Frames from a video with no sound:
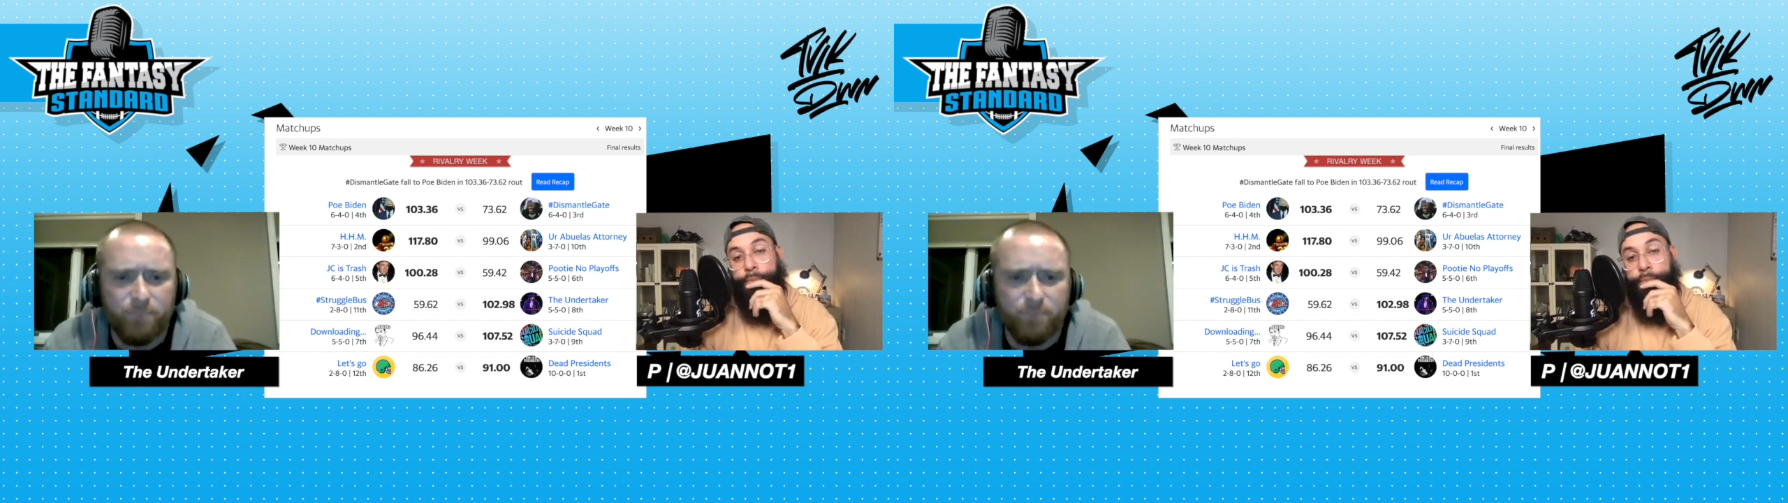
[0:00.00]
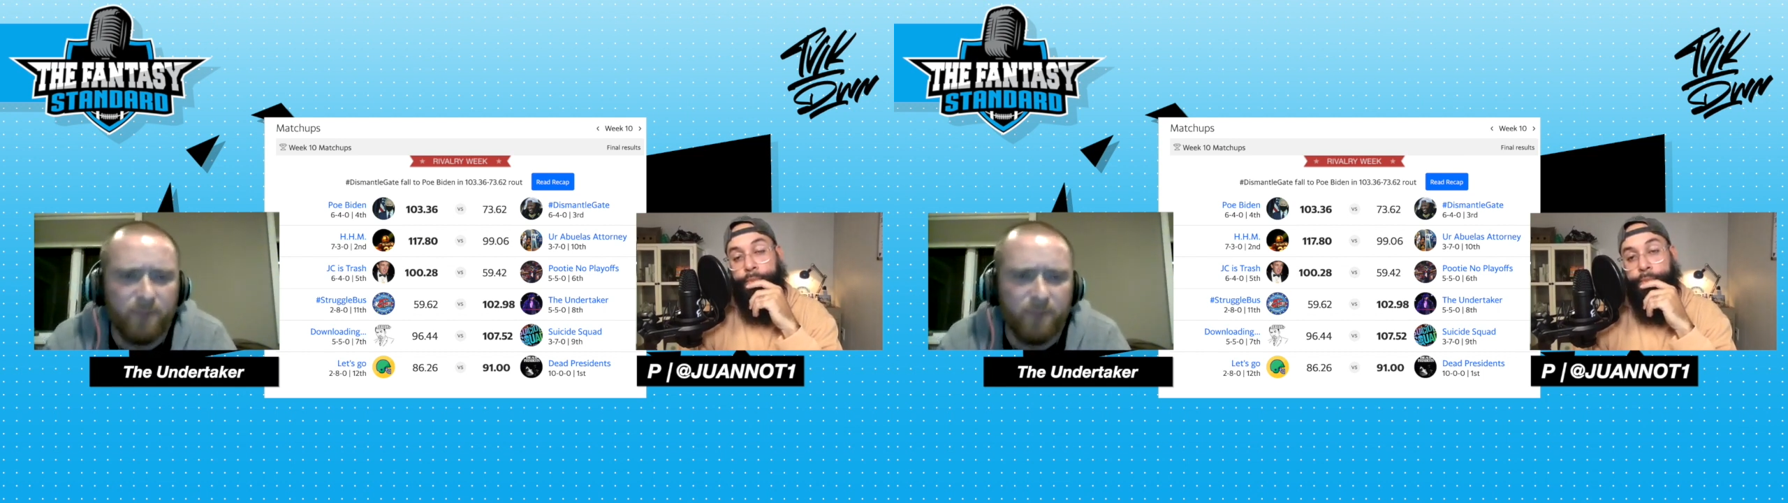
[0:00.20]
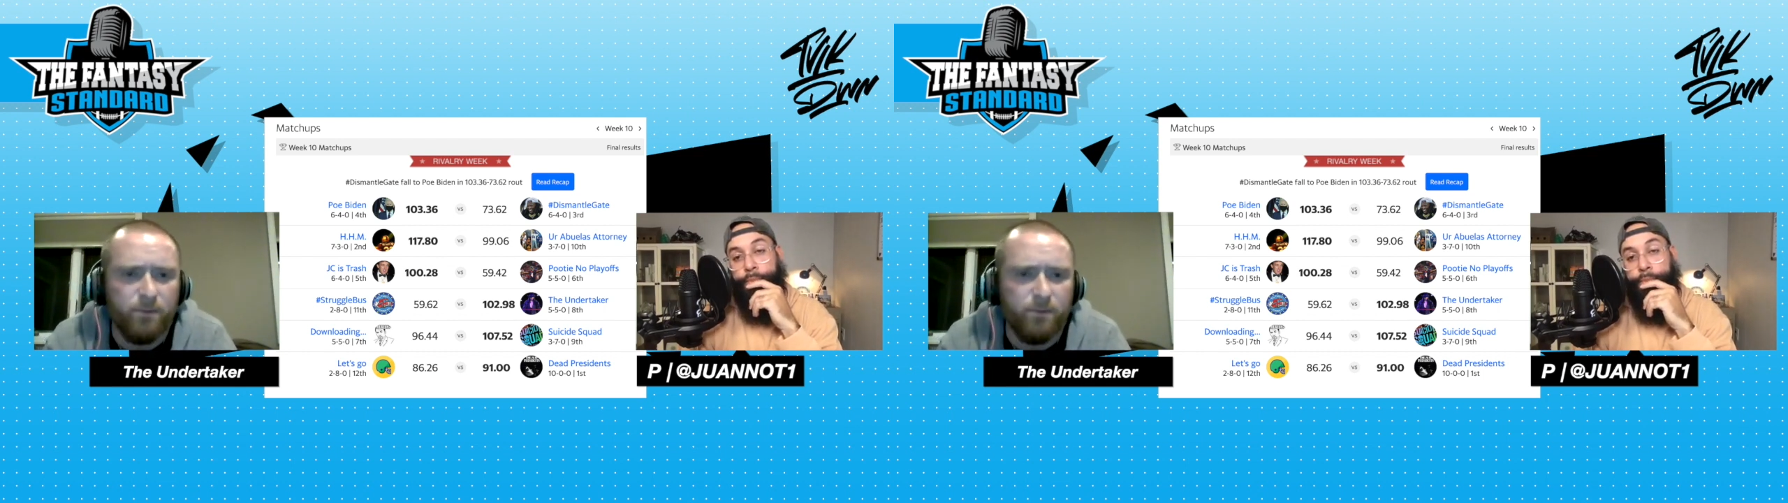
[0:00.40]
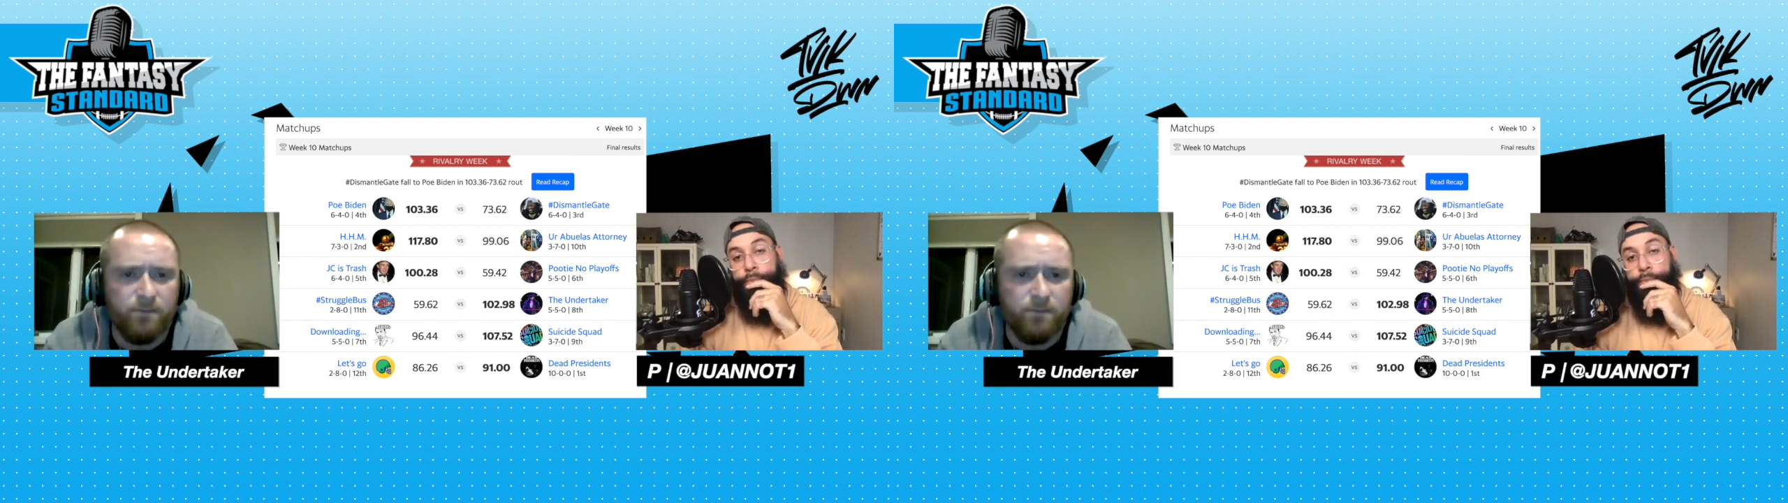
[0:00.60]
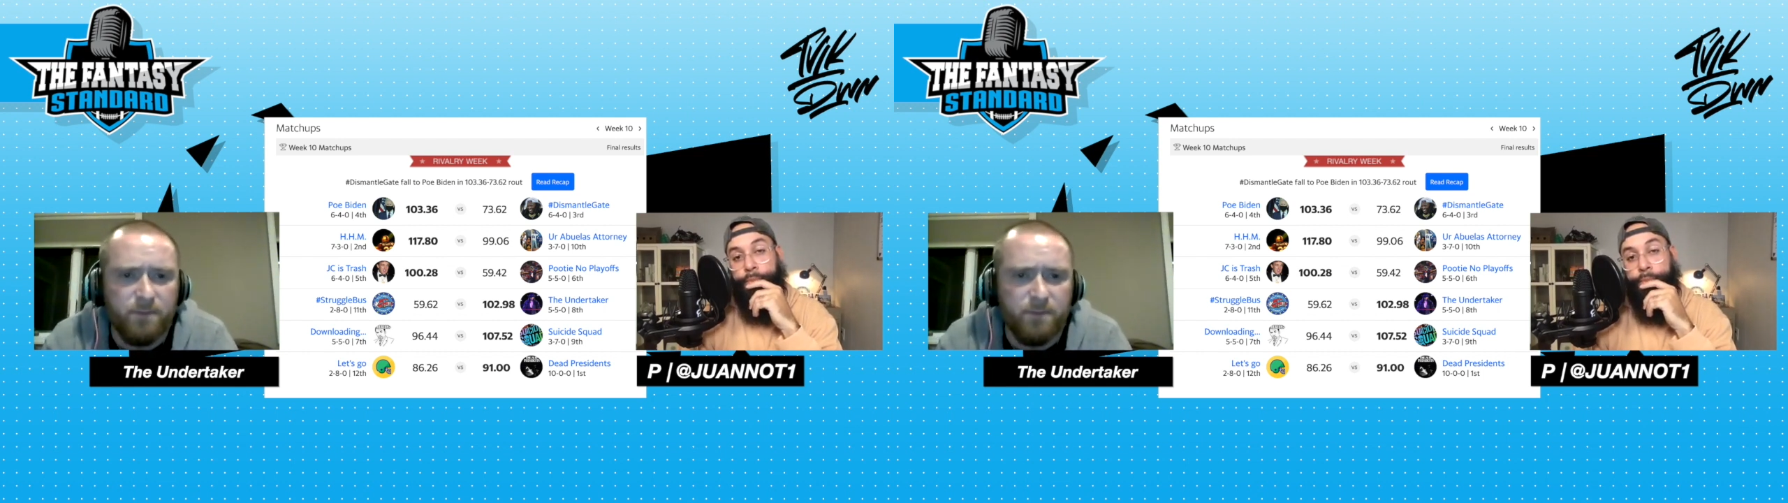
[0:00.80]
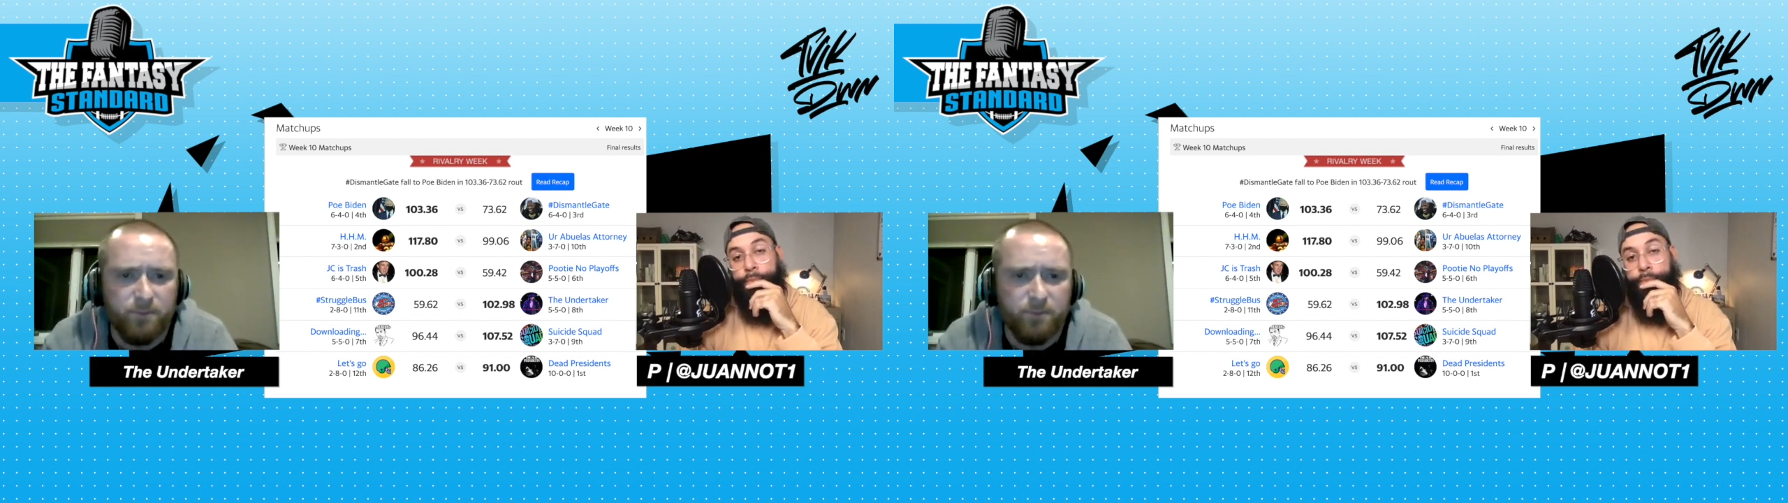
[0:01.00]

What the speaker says: probable people to